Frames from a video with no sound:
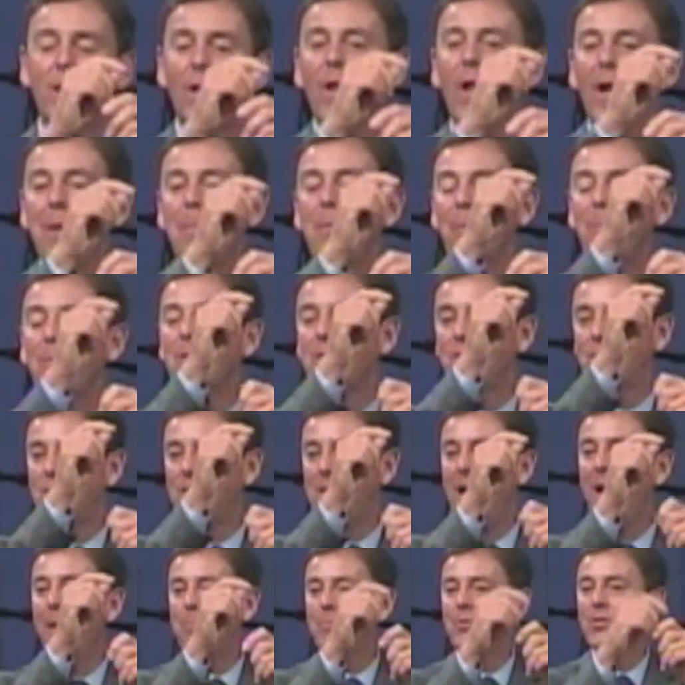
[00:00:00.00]
climb up the
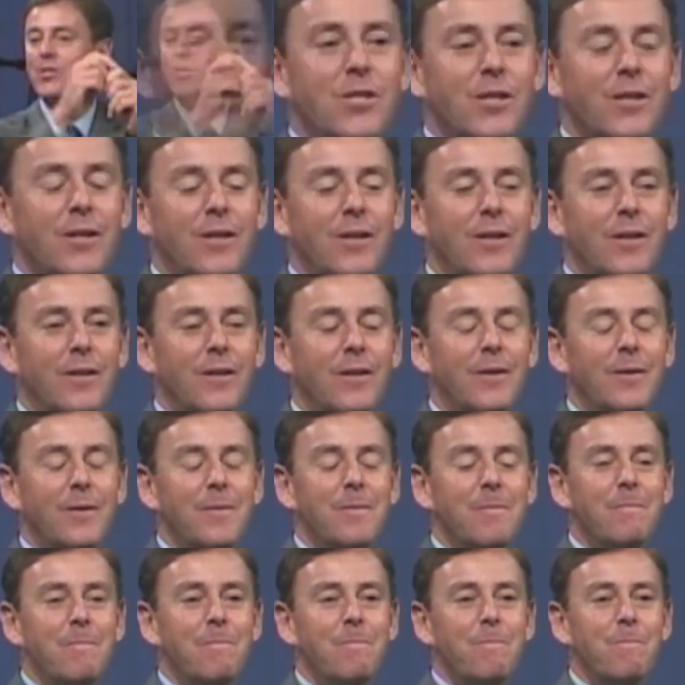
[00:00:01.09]
steps,
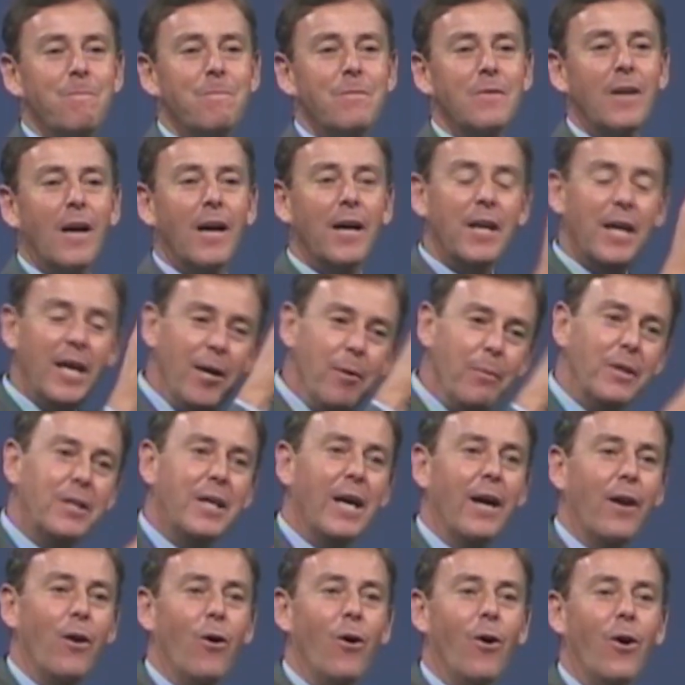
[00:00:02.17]
and he would
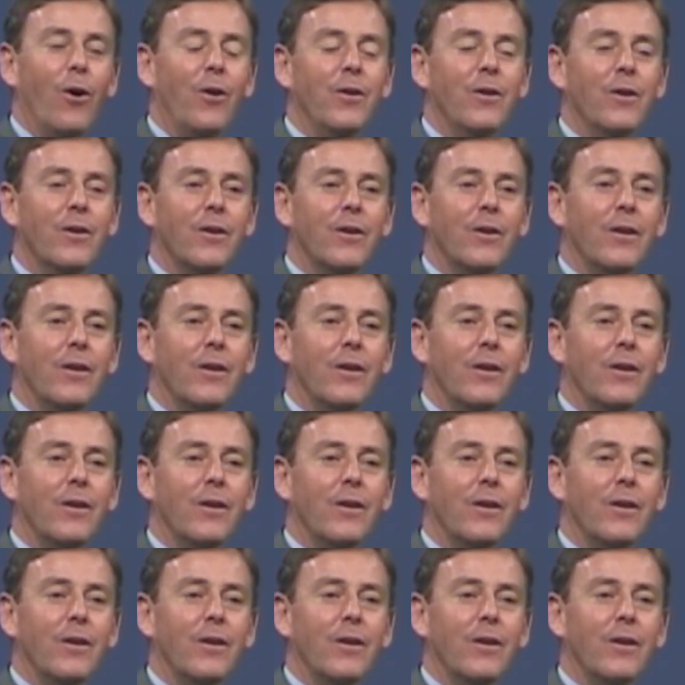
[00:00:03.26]
get on,